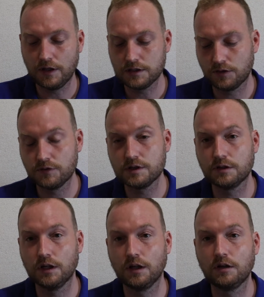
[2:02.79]
that's the
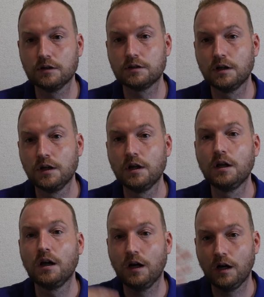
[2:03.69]
reason it got
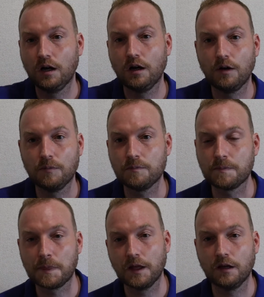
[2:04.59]
kind
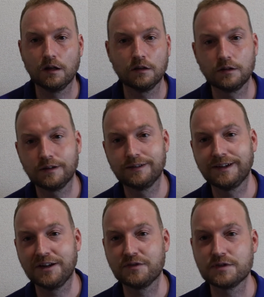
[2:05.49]

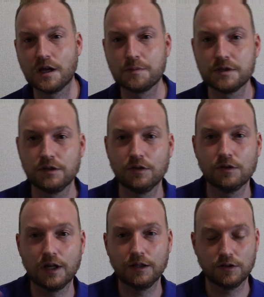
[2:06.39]
of
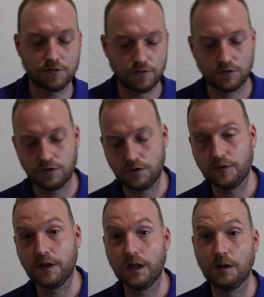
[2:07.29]
substitute later for
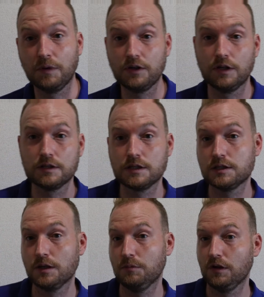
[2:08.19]
the bayonet
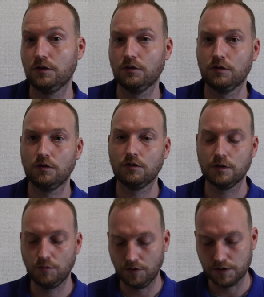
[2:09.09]
system in all
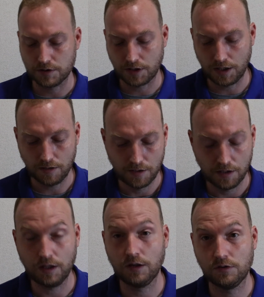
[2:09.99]
the models, okay?
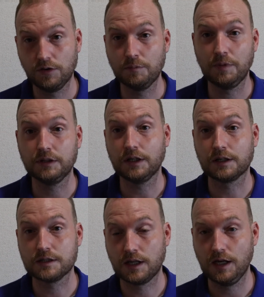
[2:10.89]
Including
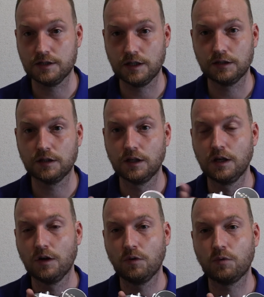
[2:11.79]
Pentax case that
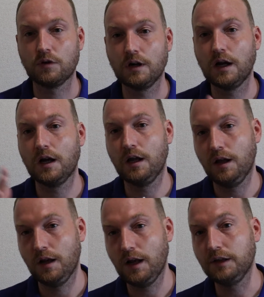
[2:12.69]
were
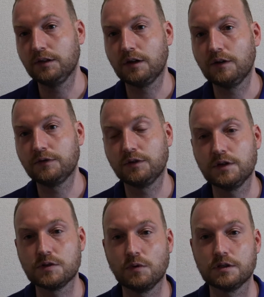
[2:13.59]
later after
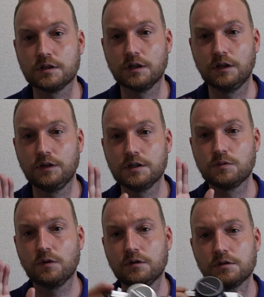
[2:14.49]
these ones.
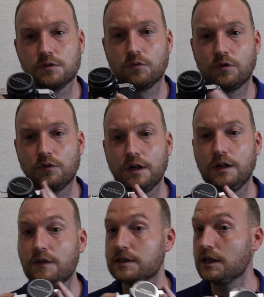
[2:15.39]
These ones were
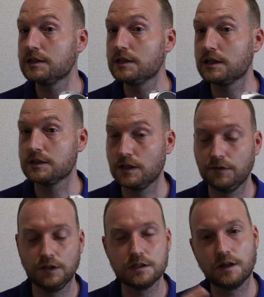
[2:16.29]
running in the 60s and
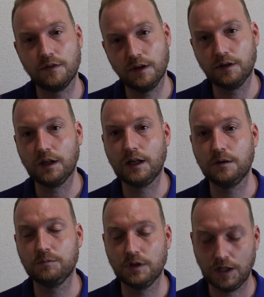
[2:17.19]
70s, and then they
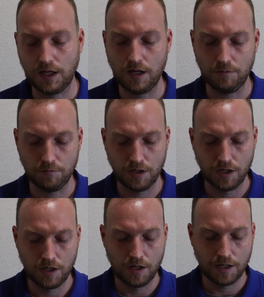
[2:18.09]

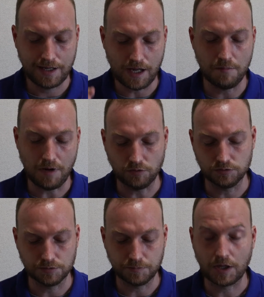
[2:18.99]
came
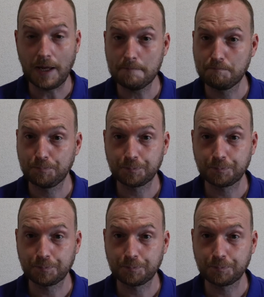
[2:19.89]
mount, okay?